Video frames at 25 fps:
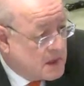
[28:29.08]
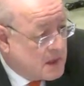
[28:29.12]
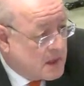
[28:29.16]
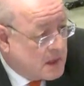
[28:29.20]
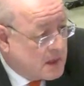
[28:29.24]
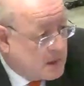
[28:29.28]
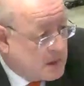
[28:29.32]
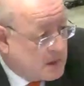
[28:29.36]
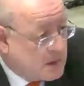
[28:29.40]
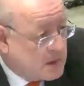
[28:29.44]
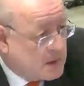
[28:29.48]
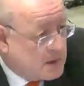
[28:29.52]
mm.
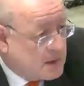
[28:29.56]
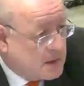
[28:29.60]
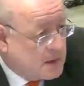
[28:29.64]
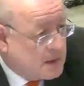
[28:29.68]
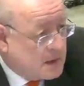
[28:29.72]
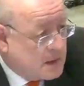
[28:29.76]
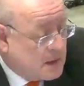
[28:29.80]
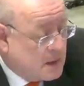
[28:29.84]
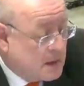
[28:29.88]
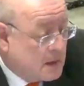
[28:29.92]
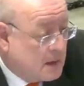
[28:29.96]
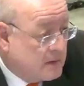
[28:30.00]
and
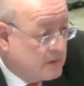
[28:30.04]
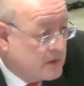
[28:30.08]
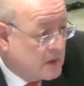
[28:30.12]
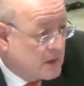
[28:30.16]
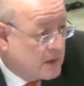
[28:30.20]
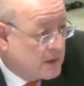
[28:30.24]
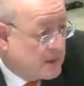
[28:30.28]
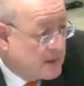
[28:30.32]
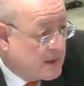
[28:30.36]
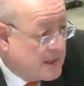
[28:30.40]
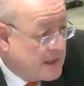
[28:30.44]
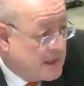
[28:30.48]
the, if you
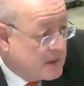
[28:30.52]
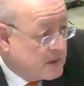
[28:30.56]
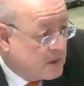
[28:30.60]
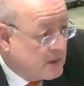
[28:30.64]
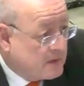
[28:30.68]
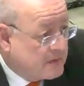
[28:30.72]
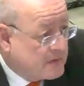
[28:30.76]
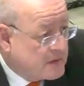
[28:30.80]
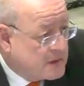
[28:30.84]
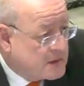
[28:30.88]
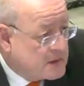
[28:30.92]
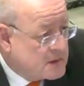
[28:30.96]
like, the head
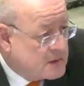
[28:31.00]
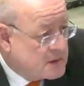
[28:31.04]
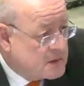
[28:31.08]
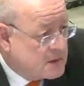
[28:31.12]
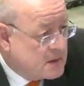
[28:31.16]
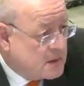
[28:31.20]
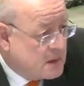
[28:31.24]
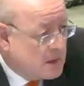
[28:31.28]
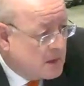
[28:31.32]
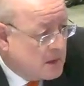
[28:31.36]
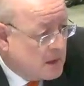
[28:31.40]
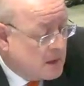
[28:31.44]
office,
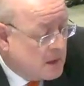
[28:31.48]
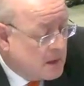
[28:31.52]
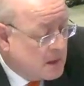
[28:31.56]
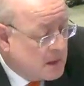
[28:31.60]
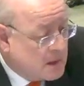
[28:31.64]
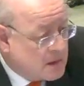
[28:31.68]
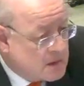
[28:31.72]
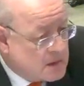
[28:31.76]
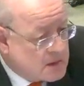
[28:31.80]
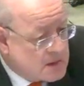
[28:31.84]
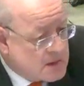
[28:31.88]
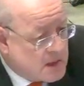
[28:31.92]
mm.
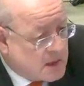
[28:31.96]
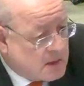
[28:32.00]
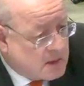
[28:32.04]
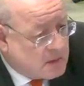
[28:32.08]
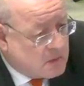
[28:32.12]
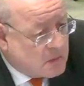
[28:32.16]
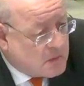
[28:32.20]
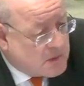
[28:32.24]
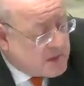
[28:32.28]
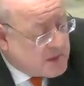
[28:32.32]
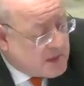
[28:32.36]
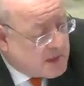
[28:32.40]
does that
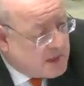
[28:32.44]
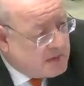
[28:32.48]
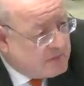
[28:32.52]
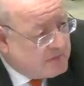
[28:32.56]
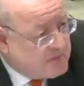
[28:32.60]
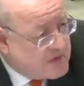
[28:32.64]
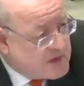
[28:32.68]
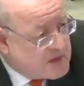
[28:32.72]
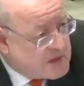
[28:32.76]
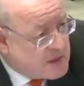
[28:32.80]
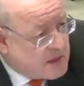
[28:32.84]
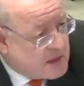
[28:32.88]
would that
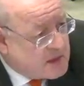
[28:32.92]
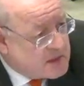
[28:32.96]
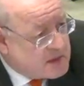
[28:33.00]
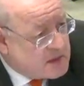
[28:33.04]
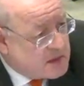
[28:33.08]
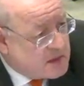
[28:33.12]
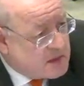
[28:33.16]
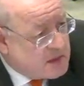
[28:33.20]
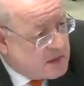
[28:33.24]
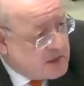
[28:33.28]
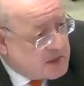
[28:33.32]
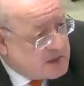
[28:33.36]
emphasise the
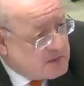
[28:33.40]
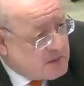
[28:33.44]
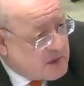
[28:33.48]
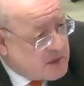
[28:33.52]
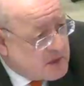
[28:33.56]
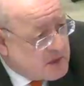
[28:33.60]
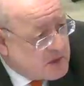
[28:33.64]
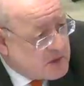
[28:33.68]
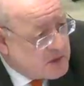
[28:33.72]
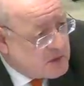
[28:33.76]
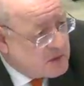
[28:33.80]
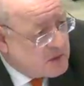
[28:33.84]
need to
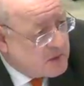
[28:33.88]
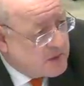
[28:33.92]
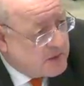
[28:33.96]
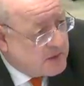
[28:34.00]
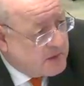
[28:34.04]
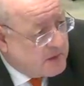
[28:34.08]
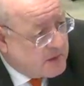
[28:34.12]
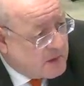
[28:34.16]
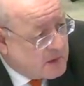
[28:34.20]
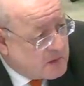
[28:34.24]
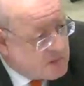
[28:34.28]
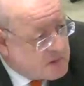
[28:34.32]
make sure
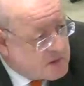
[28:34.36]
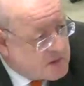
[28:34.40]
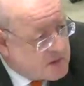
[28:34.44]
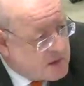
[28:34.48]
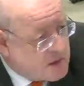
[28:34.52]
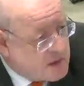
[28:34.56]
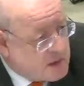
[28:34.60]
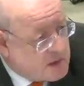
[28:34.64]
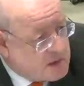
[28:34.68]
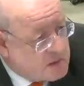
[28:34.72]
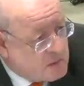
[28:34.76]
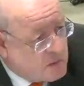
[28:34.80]
that those
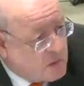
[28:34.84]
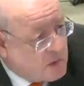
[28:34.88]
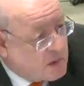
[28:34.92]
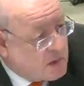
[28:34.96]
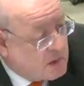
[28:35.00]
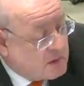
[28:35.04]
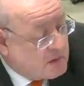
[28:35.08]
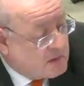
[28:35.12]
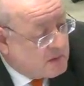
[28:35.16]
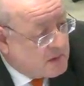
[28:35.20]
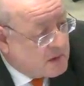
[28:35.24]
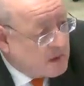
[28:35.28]
things
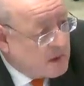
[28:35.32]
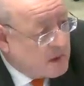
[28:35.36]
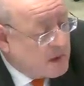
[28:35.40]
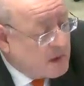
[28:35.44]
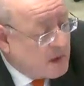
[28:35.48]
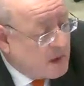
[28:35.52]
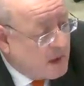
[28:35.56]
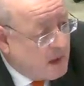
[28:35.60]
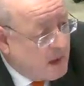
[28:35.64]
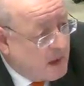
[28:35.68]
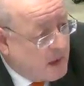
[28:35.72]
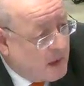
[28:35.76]
weren't
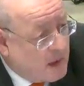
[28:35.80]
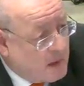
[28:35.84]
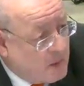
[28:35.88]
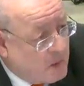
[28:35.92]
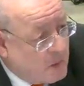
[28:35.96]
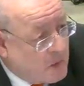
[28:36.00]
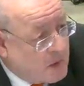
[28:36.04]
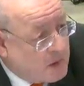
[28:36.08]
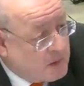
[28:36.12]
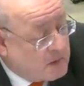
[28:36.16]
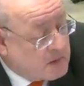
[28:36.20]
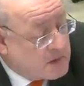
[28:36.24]
uh,
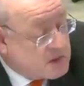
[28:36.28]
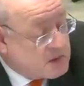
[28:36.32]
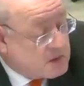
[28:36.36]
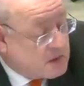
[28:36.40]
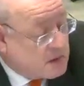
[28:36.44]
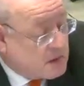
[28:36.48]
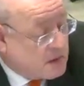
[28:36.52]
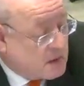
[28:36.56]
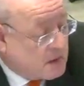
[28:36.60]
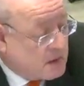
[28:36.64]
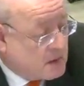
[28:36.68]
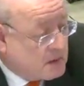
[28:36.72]
weren't
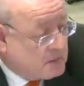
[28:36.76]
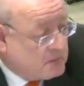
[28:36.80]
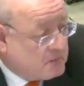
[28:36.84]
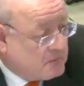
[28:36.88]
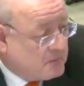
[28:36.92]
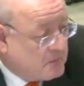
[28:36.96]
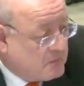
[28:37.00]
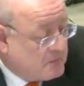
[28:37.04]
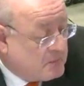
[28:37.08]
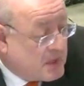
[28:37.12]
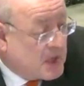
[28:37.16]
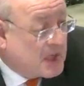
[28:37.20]

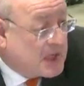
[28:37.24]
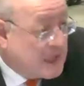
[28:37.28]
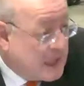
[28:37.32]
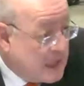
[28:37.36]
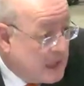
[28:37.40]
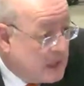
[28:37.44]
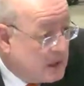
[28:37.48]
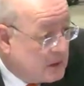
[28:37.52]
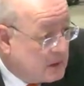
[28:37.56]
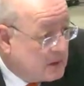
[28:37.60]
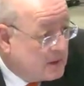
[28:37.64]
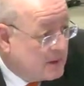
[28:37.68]
um,
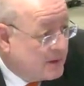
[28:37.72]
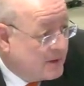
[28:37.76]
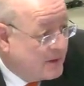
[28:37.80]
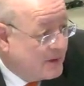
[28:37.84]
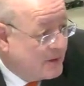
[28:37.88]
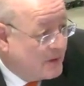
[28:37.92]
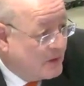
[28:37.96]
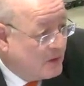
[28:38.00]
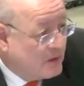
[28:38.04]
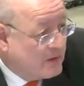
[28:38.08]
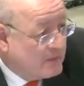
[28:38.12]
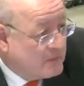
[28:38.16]
buggy
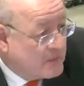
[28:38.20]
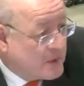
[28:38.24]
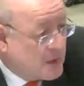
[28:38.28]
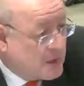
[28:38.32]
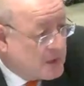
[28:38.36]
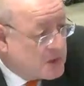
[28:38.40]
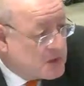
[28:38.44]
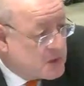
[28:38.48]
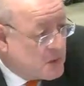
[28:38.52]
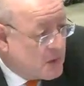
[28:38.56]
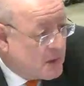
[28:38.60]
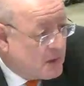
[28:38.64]
or
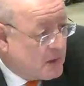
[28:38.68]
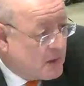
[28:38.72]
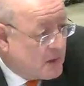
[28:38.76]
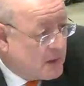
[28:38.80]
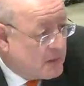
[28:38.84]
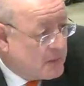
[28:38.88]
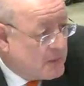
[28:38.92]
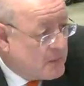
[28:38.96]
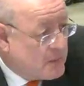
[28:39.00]
prone mm. to error?